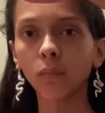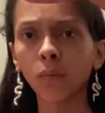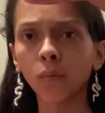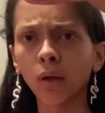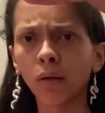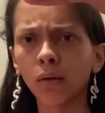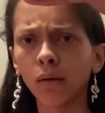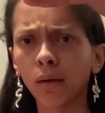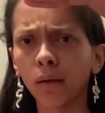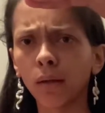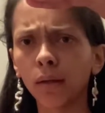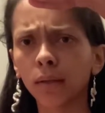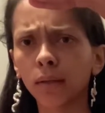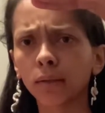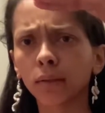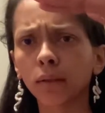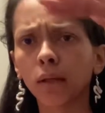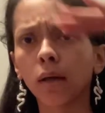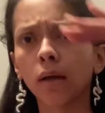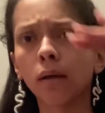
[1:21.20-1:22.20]
a
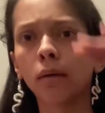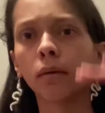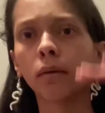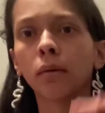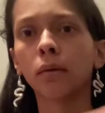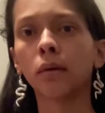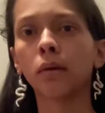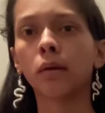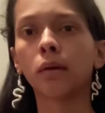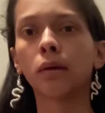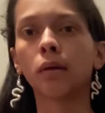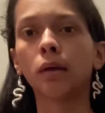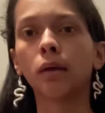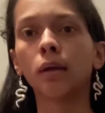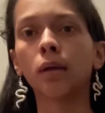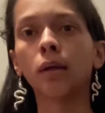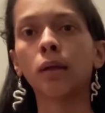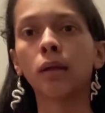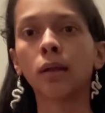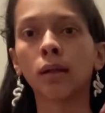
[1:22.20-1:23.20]
headshot,
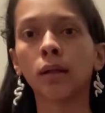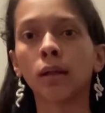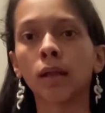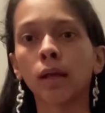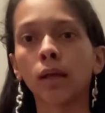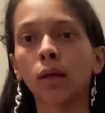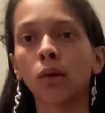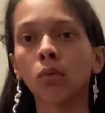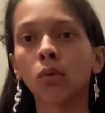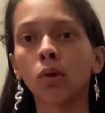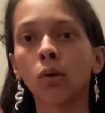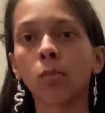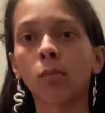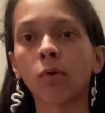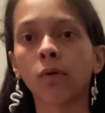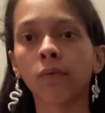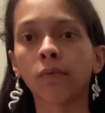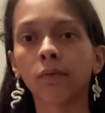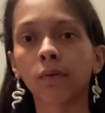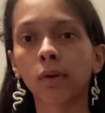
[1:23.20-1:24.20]
and then like, you know,
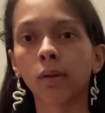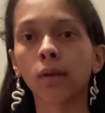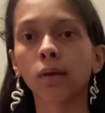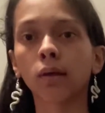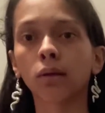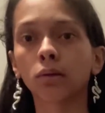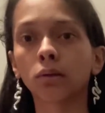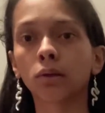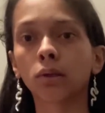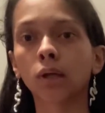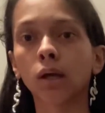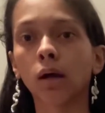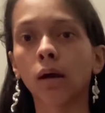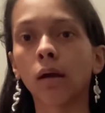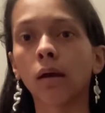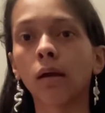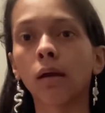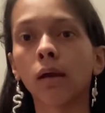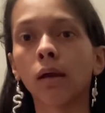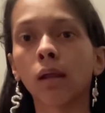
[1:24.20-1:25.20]
portfolio
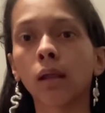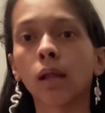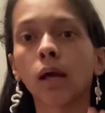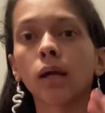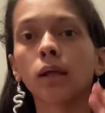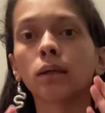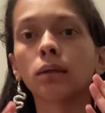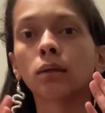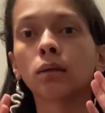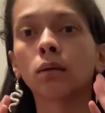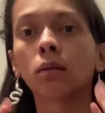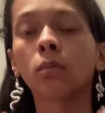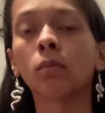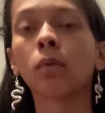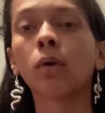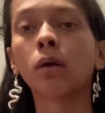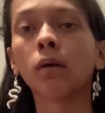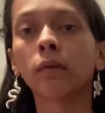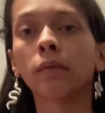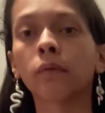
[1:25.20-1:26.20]
shot and like some
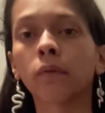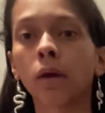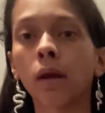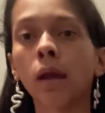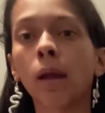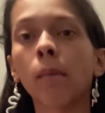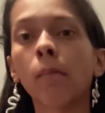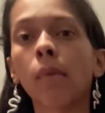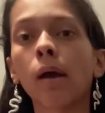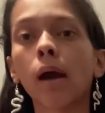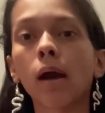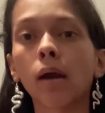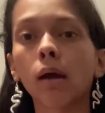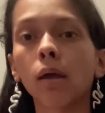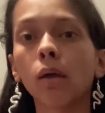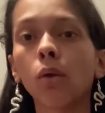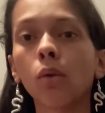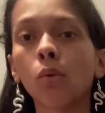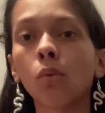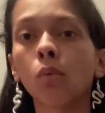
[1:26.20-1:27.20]
front and back of
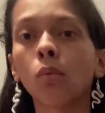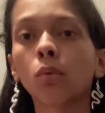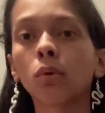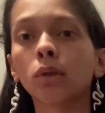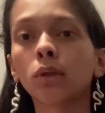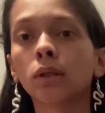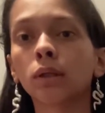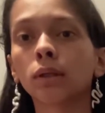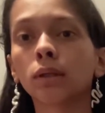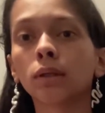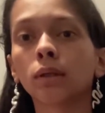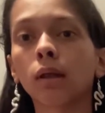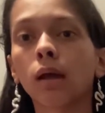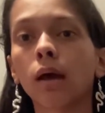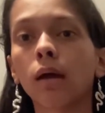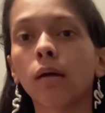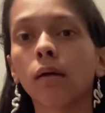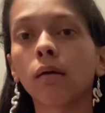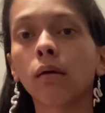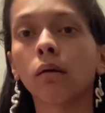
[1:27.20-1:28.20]
you with just
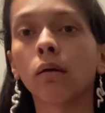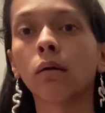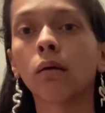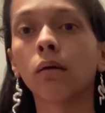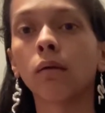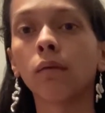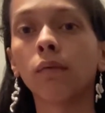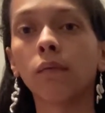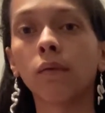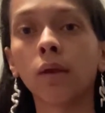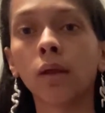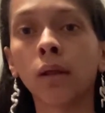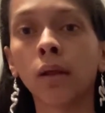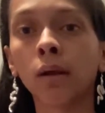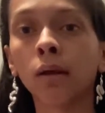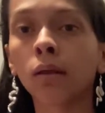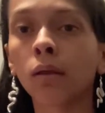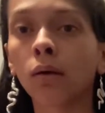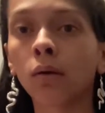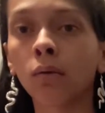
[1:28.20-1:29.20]
like fitting
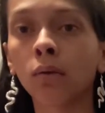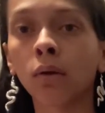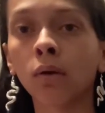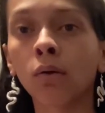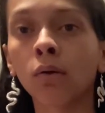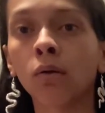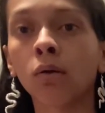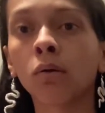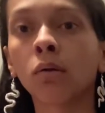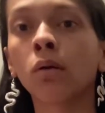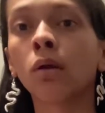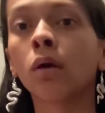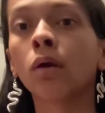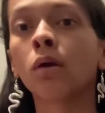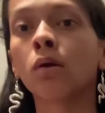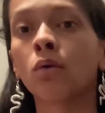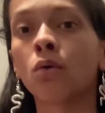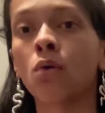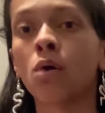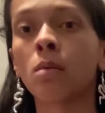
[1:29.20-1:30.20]
clothing on.
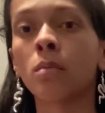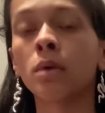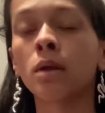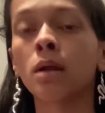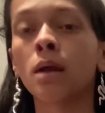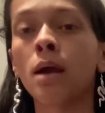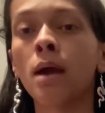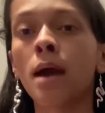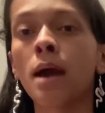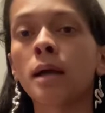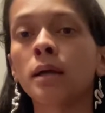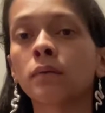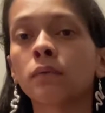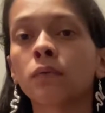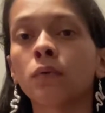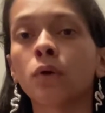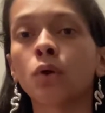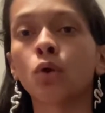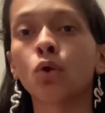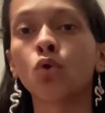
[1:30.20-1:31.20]
Normally they ask
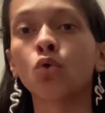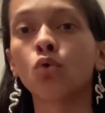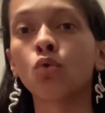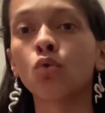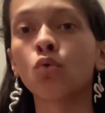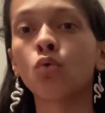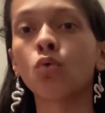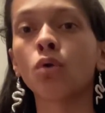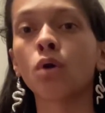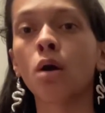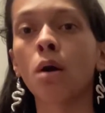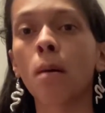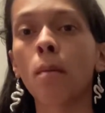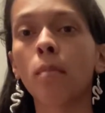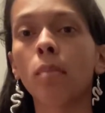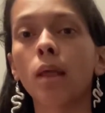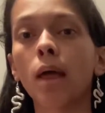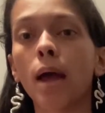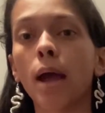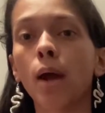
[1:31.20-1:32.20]
for nude,
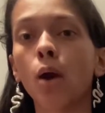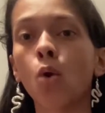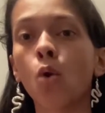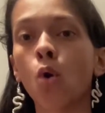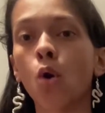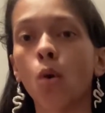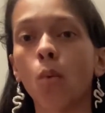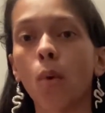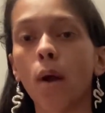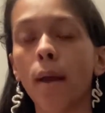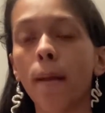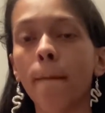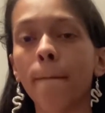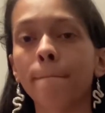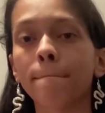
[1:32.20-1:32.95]
black, or white.